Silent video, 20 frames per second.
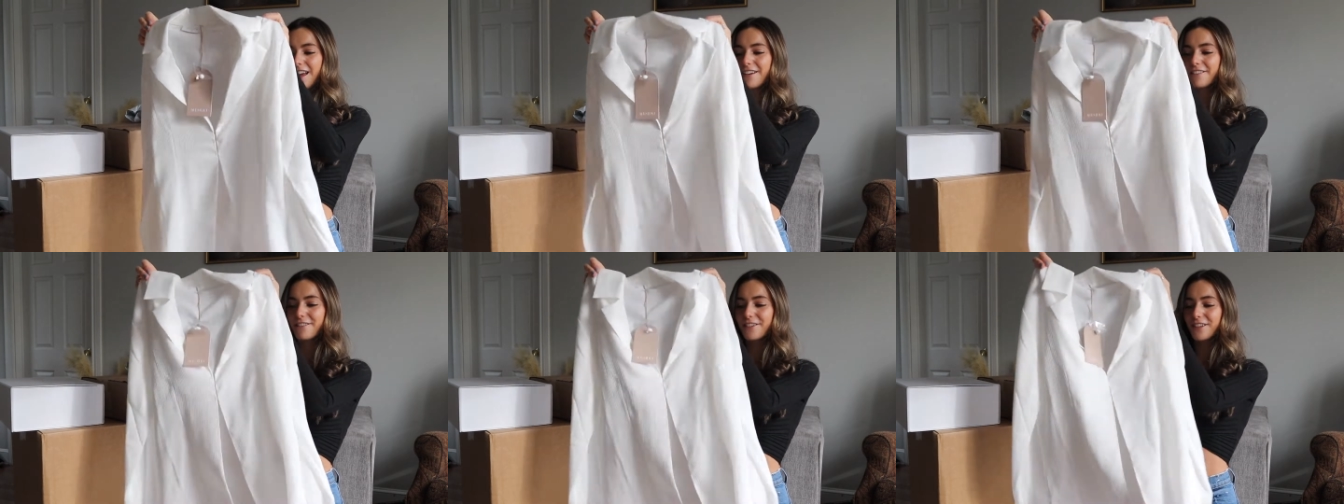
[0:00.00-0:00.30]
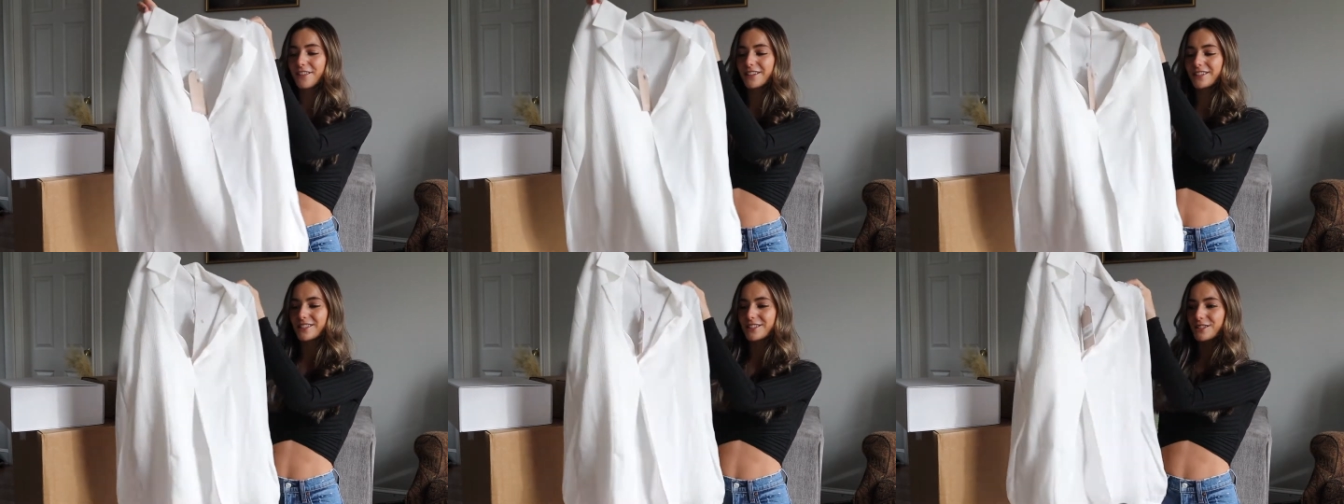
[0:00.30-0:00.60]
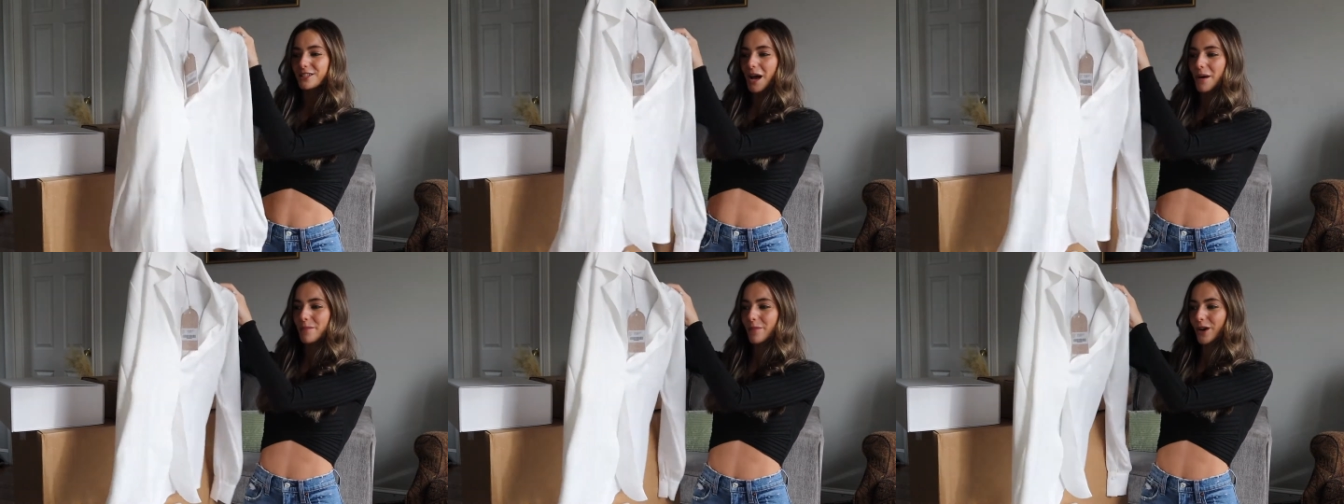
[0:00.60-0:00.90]
for the
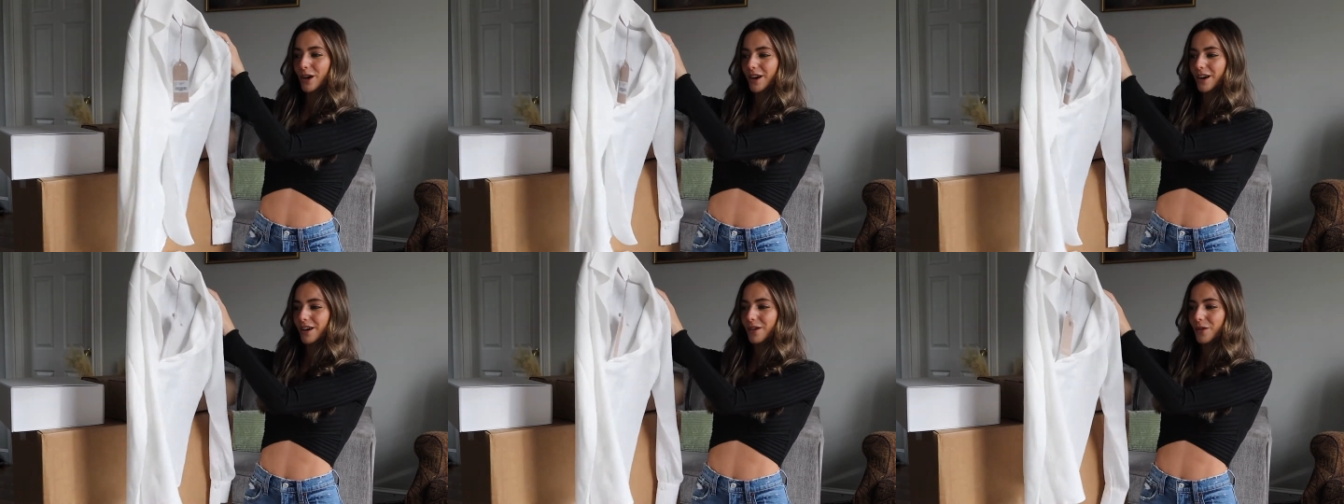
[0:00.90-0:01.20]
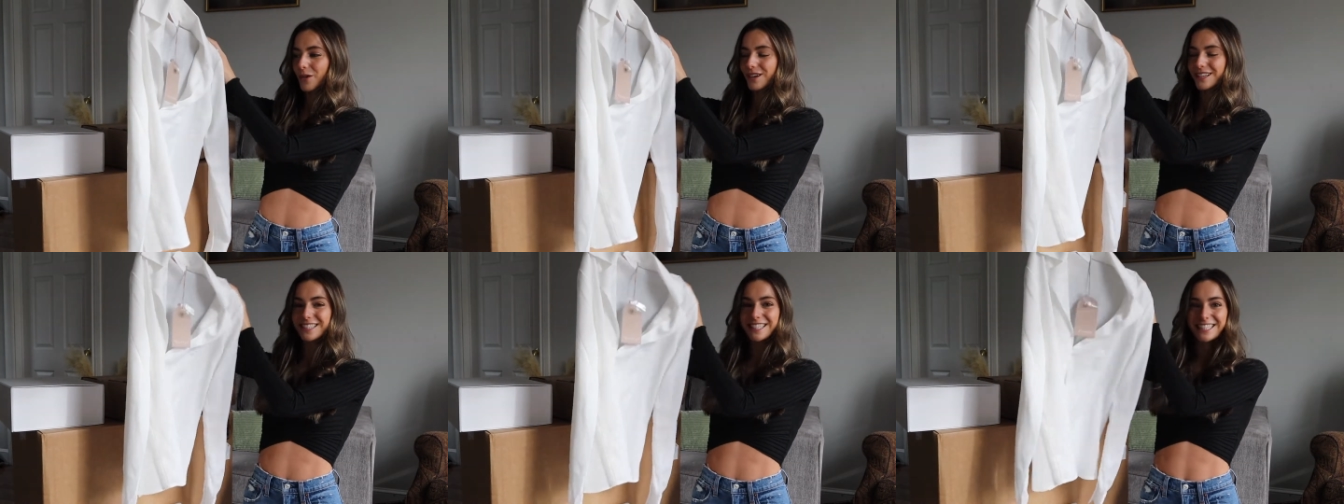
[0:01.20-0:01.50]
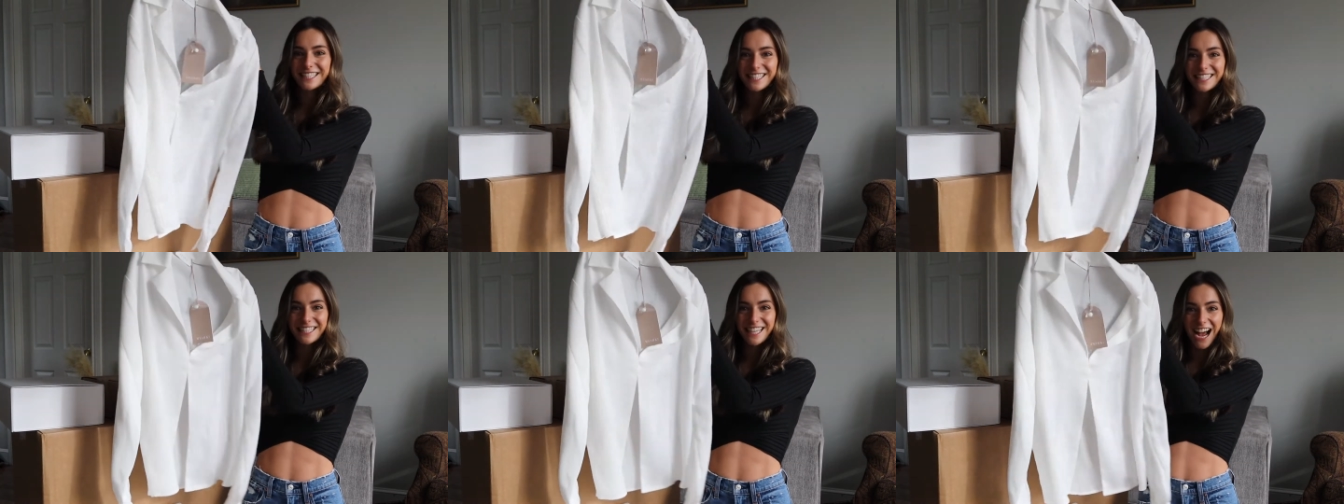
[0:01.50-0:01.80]
summer or to
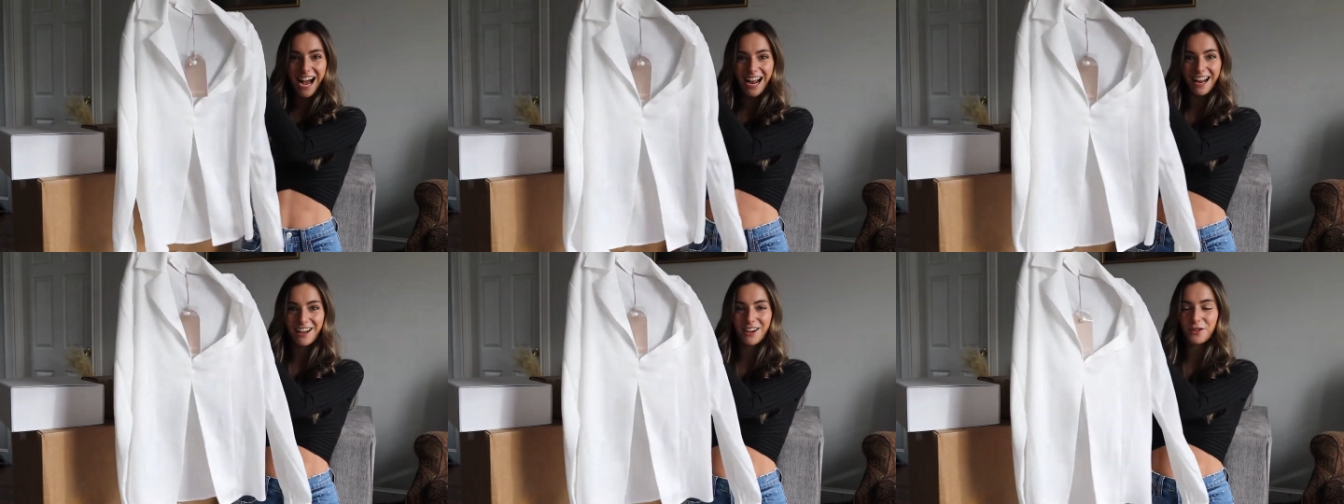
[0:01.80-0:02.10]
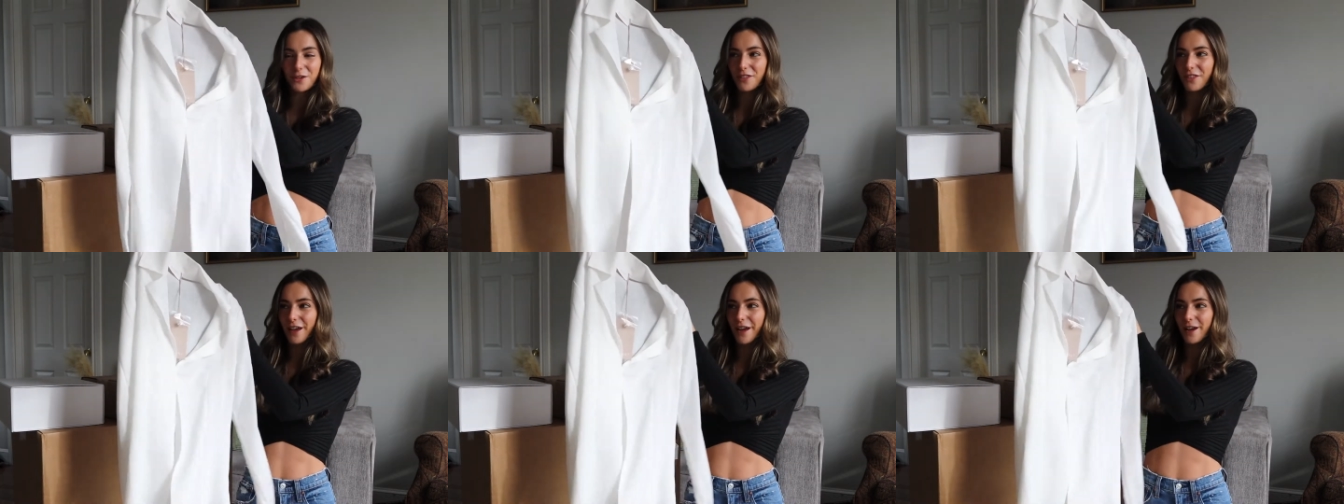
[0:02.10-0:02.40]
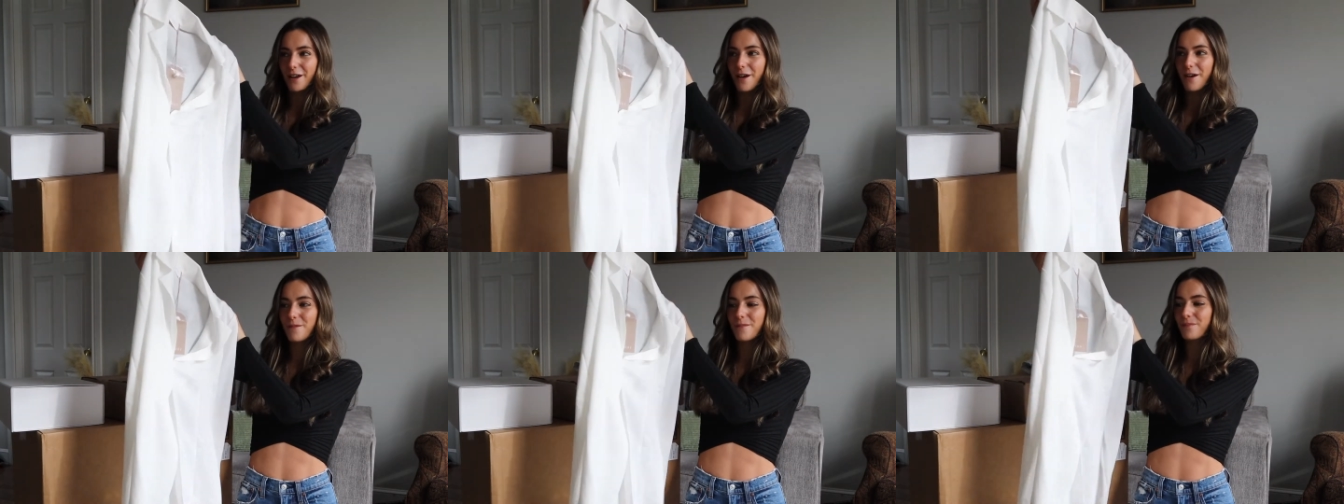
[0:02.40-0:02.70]
style with
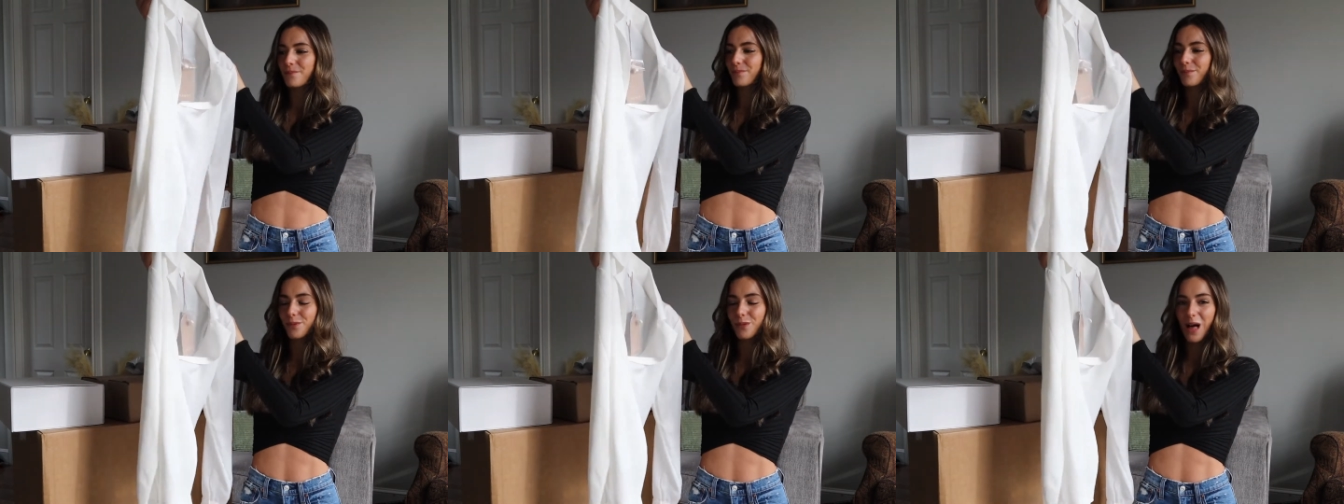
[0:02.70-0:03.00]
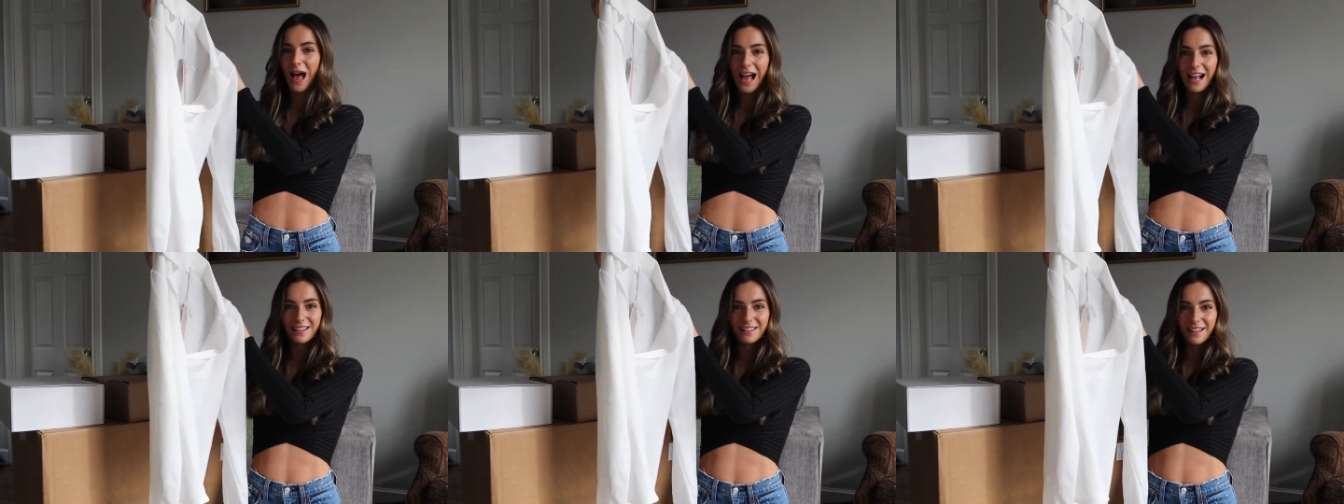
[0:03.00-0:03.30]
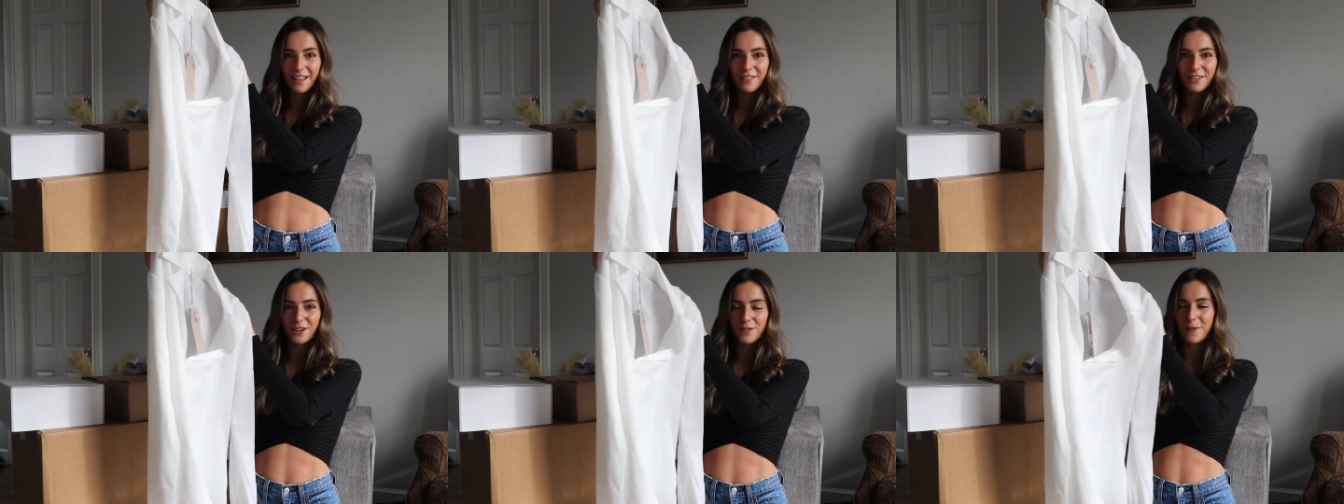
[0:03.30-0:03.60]
like black
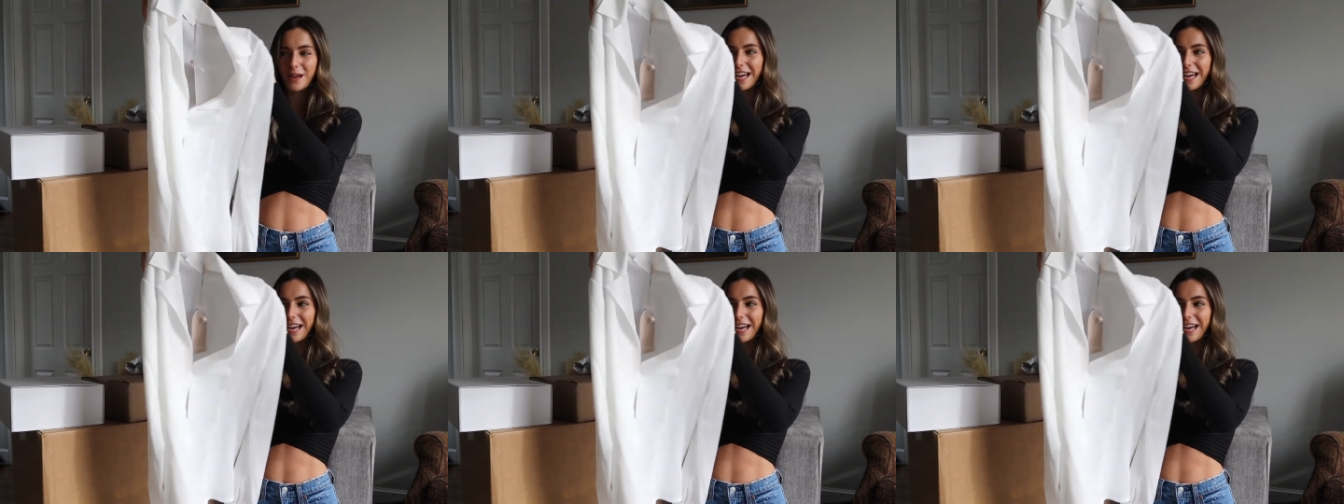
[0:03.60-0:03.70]
leather